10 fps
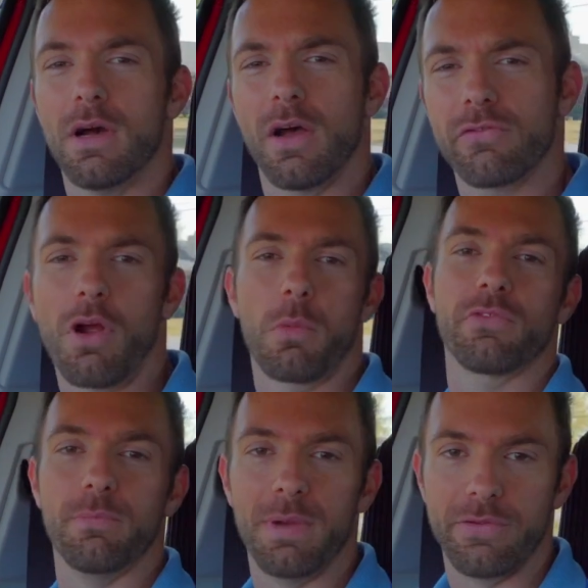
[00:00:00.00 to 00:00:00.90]
let's start with
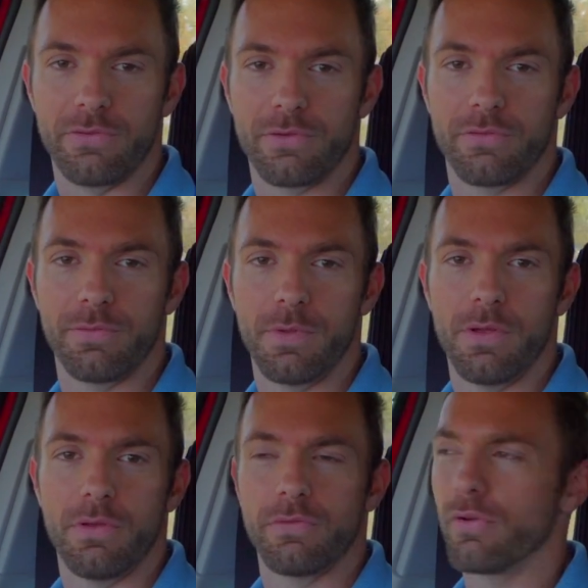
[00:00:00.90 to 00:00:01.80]
some basics.
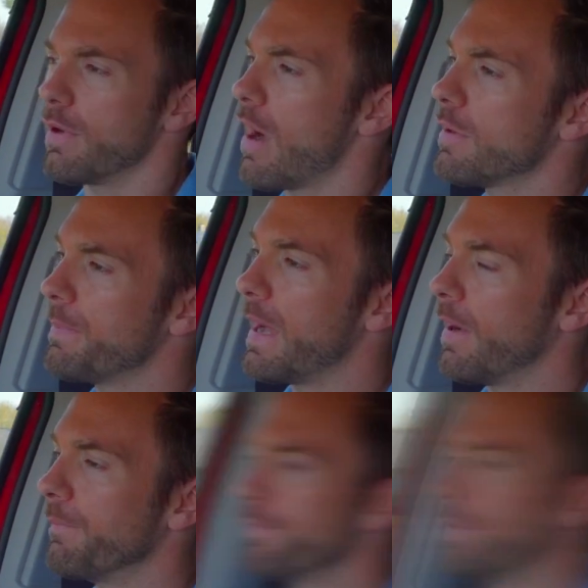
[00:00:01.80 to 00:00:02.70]
So you're out and about,